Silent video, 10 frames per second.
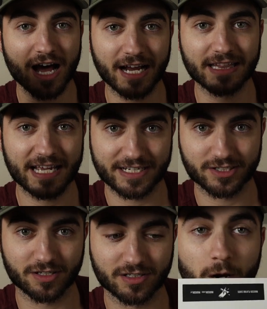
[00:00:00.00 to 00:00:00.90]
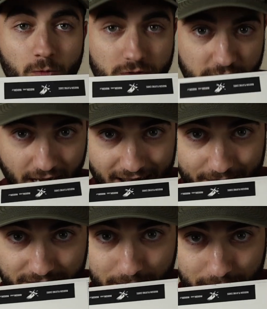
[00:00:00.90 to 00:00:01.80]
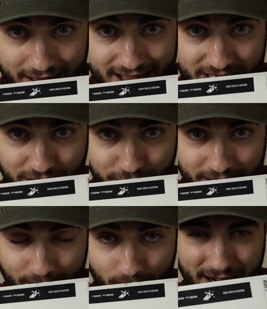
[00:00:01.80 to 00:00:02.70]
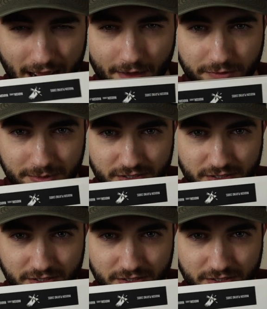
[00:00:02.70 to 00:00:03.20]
I land on. I won't say I have to master it, but I have to be